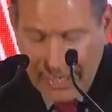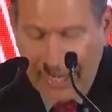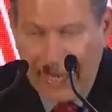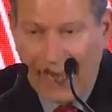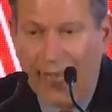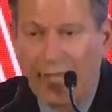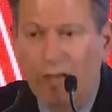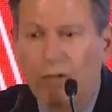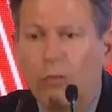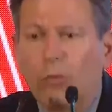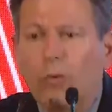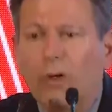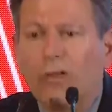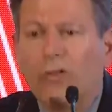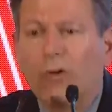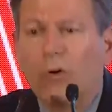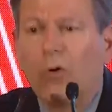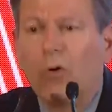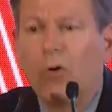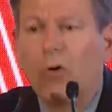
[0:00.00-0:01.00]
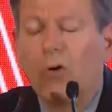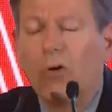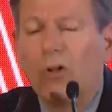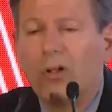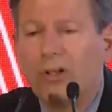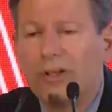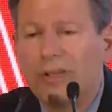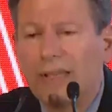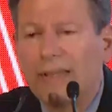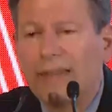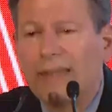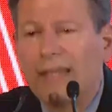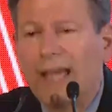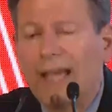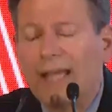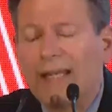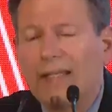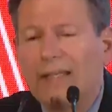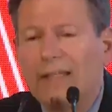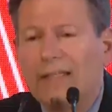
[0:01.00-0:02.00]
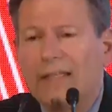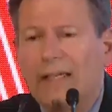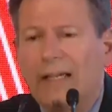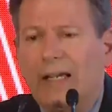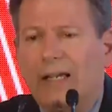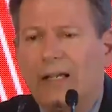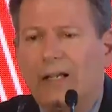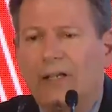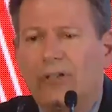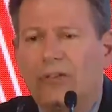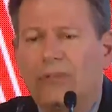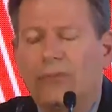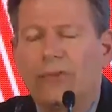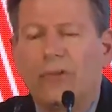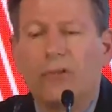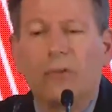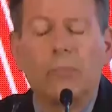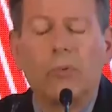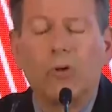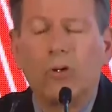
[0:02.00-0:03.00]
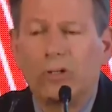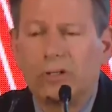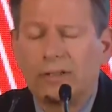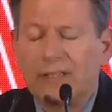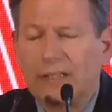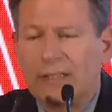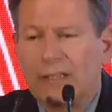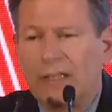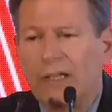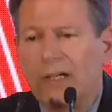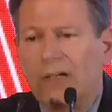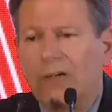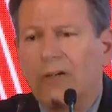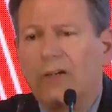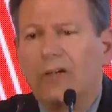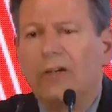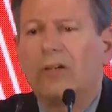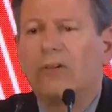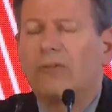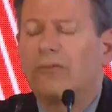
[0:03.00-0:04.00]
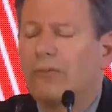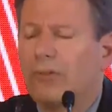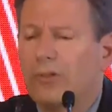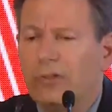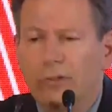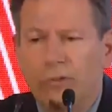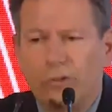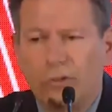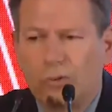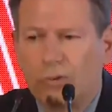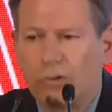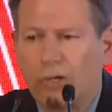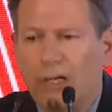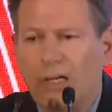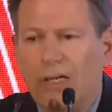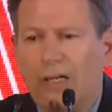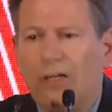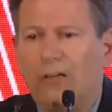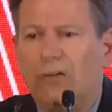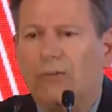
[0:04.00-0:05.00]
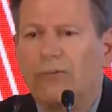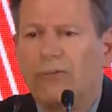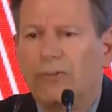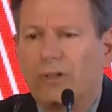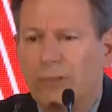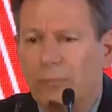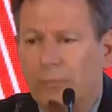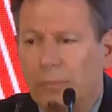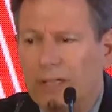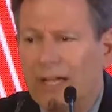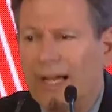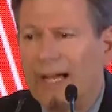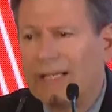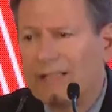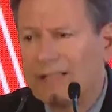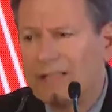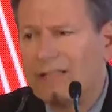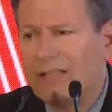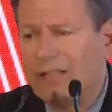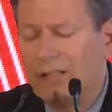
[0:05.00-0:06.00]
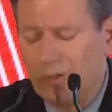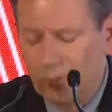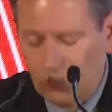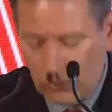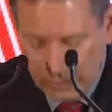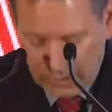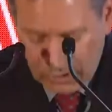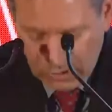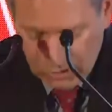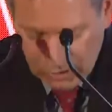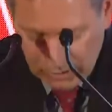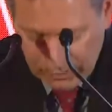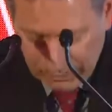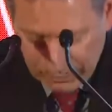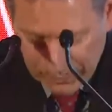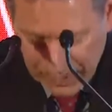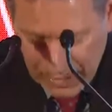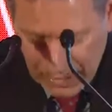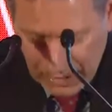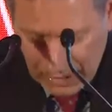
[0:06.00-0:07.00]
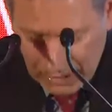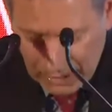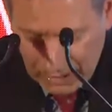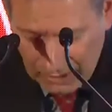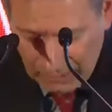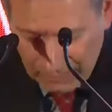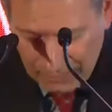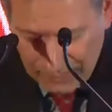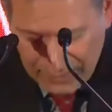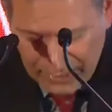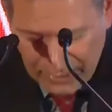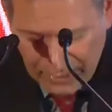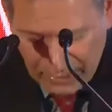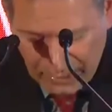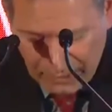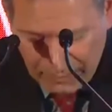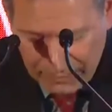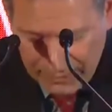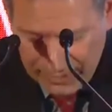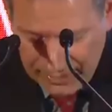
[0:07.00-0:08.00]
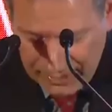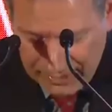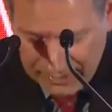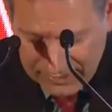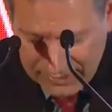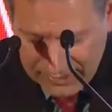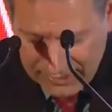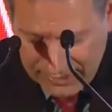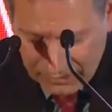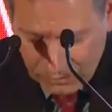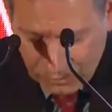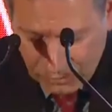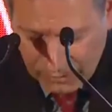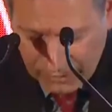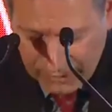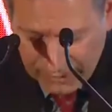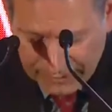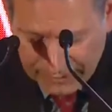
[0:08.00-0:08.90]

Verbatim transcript: And with all that that entails for the Baltic area, for Ukraine, for the Black Sea region, um, um, et cetera.